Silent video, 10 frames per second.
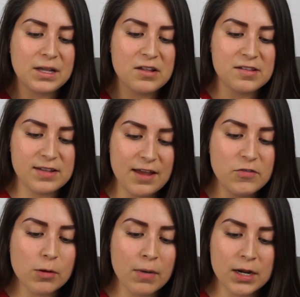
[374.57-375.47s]
Save
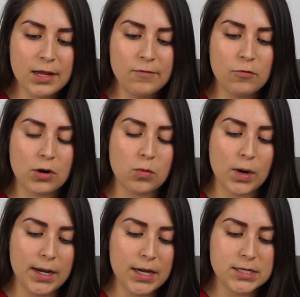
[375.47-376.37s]
your money for a
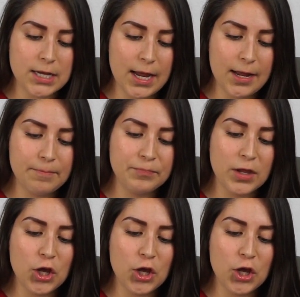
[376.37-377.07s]
rainy day.